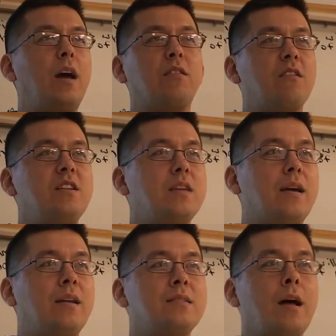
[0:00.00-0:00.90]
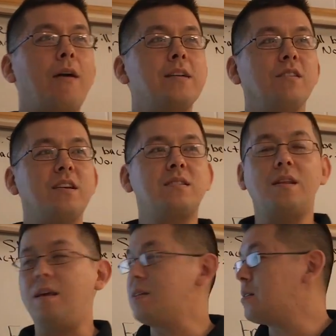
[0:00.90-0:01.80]
Like 30 seconds? All right, so listen
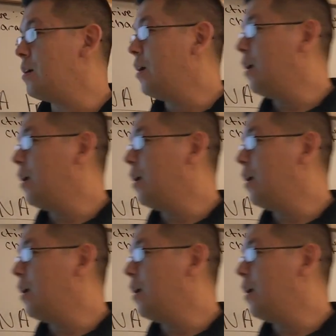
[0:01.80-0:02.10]
to this.